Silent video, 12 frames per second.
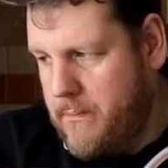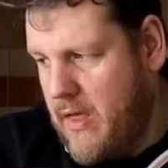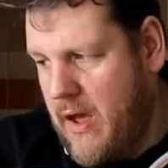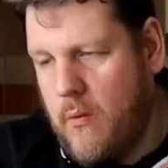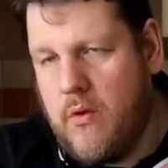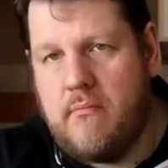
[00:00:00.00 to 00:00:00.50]

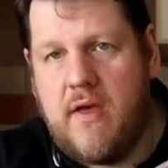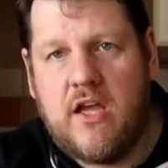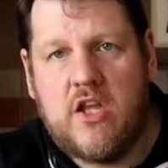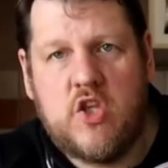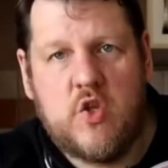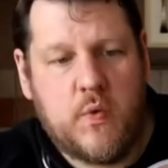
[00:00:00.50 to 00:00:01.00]
I will
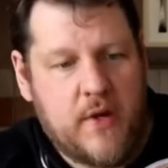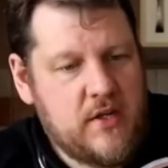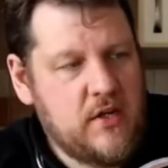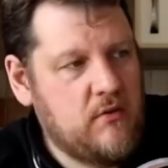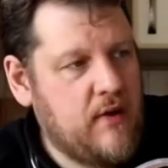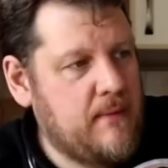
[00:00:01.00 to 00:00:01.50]
make 20
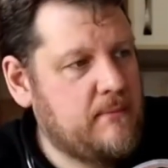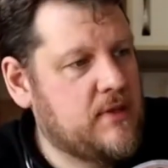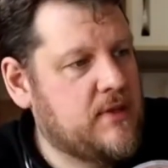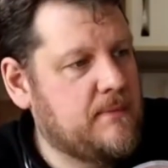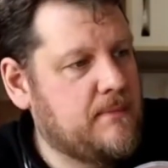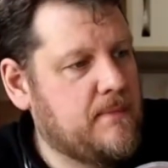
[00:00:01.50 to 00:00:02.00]
grams
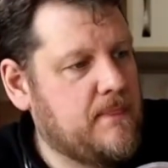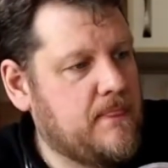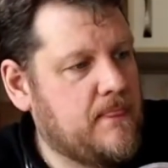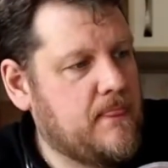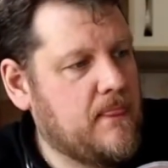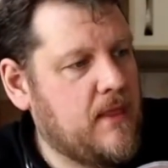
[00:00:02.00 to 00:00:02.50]

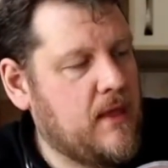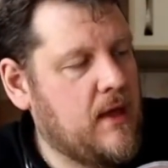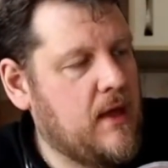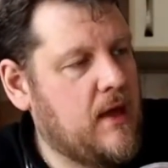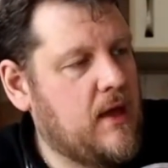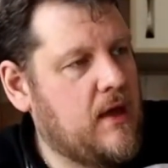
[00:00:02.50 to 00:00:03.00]

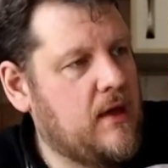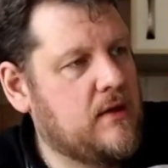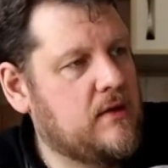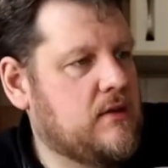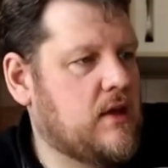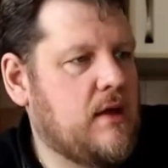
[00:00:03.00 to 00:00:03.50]

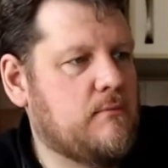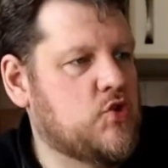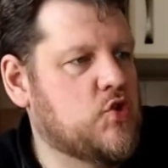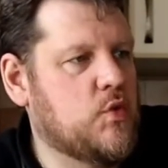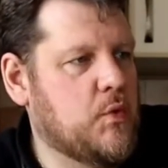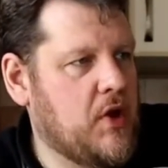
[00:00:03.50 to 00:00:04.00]
and then I'm
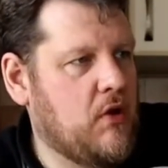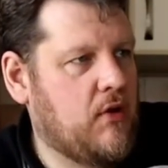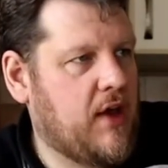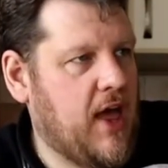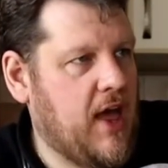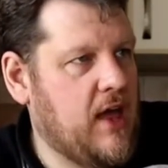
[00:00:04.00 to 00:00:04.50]
sure we're
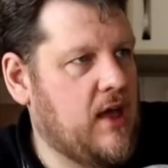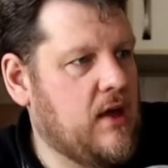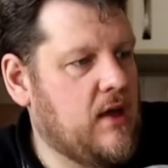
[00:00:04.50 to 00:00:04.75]
okay.